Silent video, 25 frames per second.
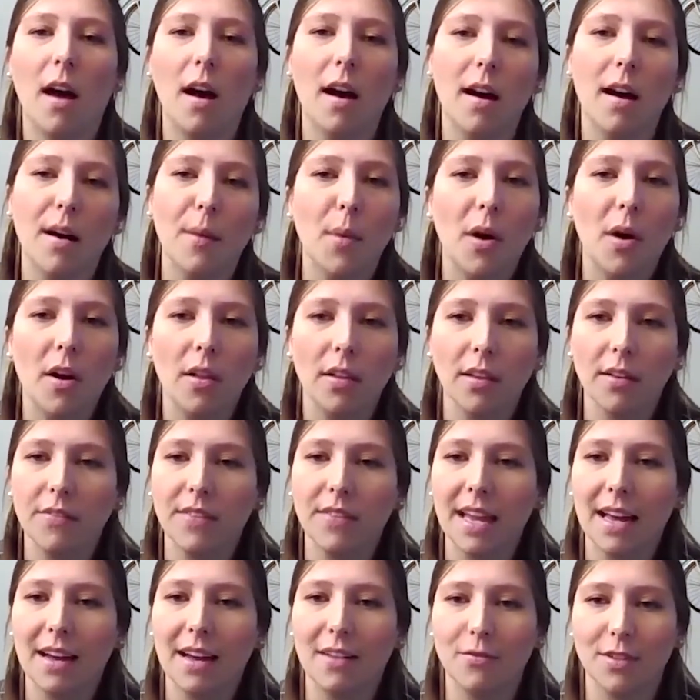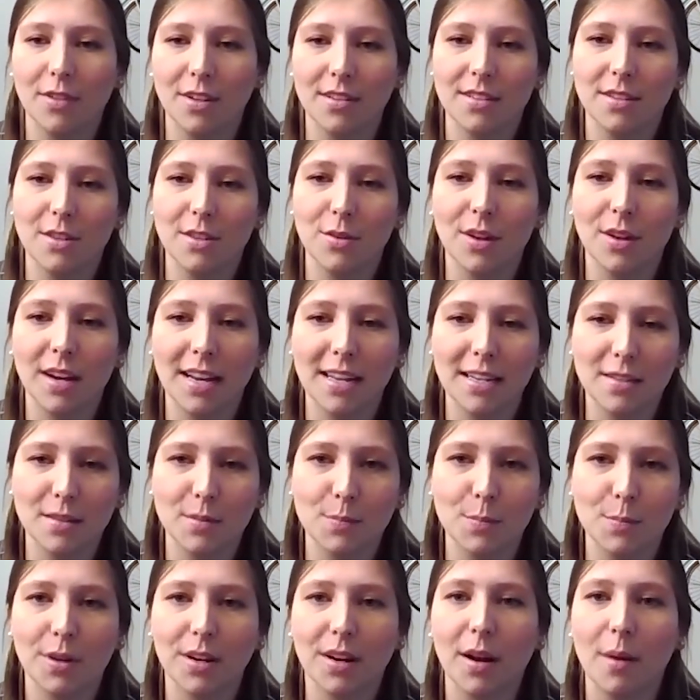um, all of the efforts you
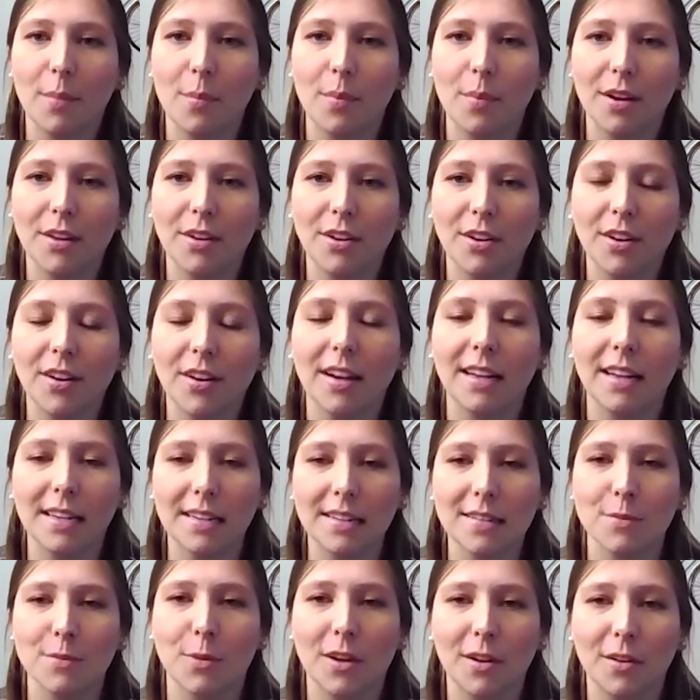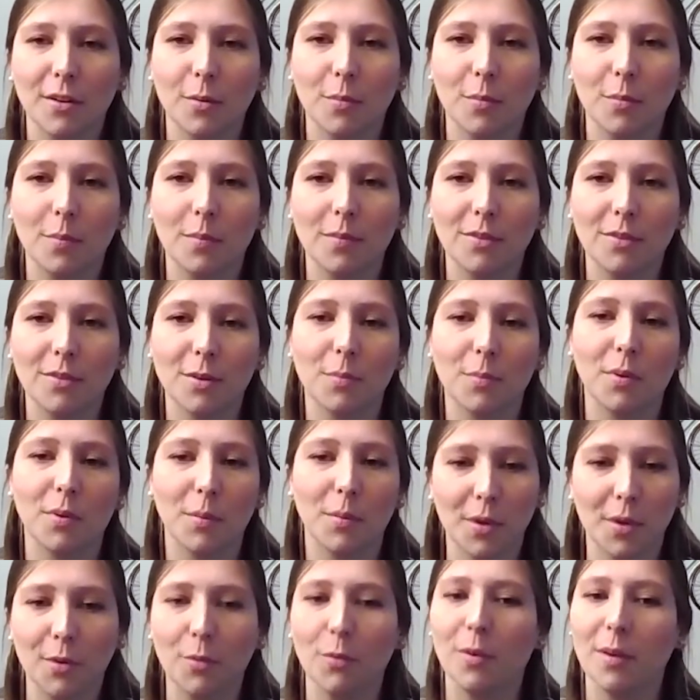guys put up on your end as well to, to
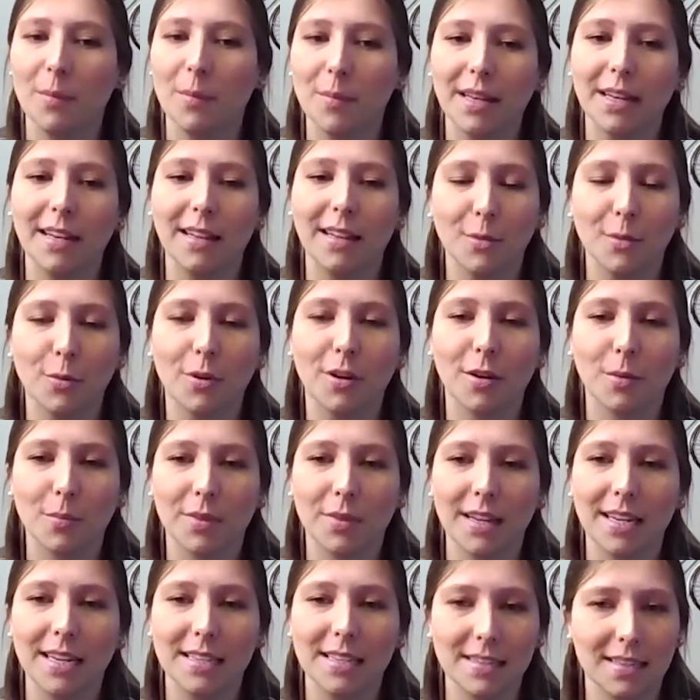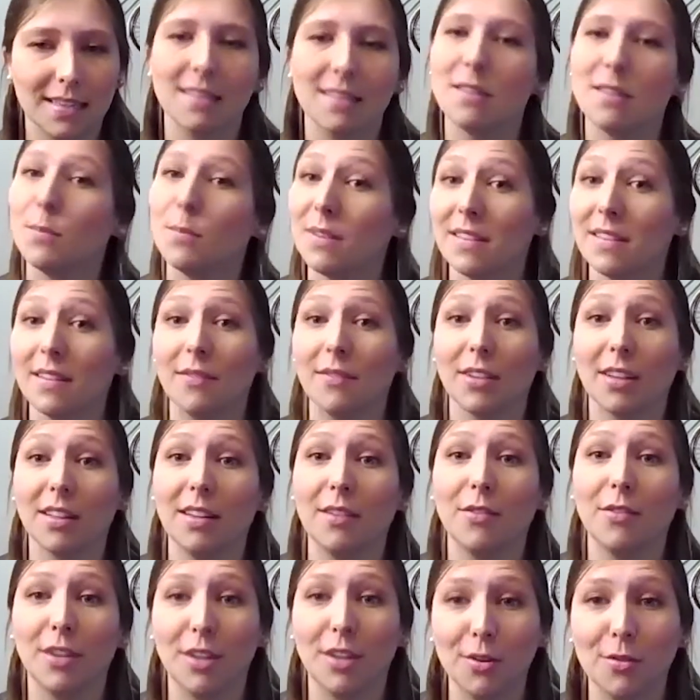promote women in the workplace and
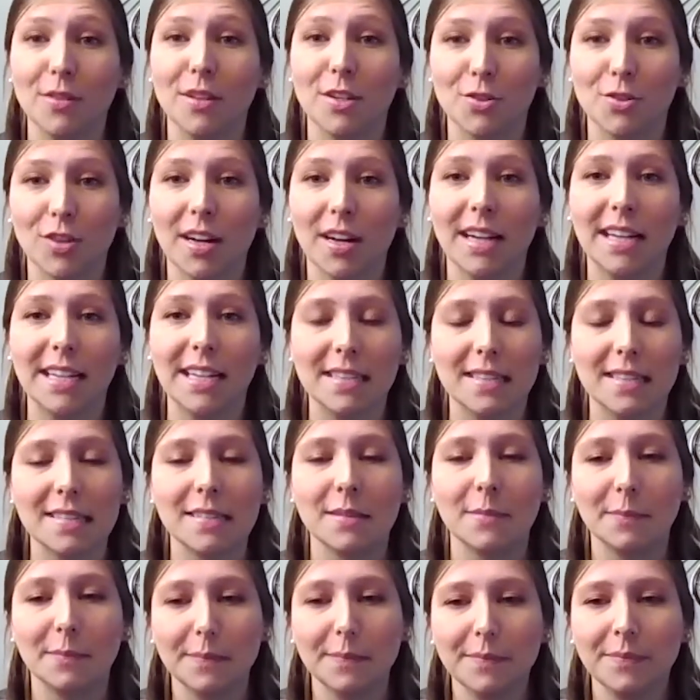specifically for you in the trades.